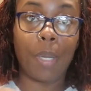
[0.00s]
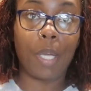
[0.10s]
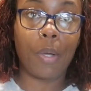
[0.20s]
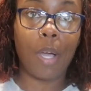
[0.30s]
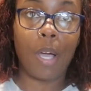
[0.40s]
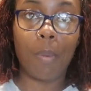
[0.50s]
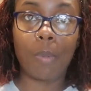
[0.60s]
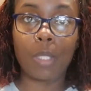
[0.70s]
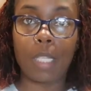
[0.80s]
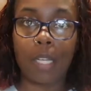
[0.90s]
So let's go
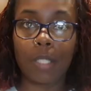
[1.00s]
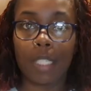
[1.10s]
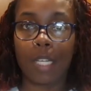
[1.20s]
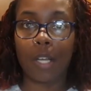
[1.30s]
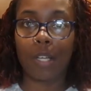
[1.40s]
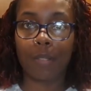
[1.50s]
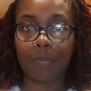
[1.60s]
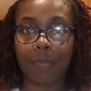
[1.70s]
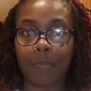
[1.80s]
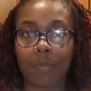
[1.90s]
ahead and give it a taste
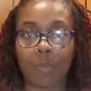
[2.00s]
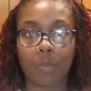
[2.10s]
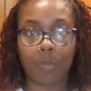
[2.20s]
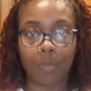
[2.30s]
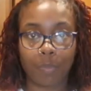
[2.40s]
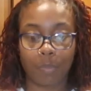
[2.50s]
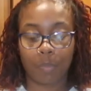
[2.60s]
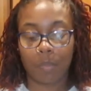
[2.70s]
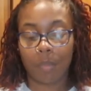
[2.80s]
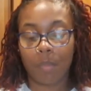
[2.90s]
and see how it
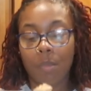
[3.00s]
tastes.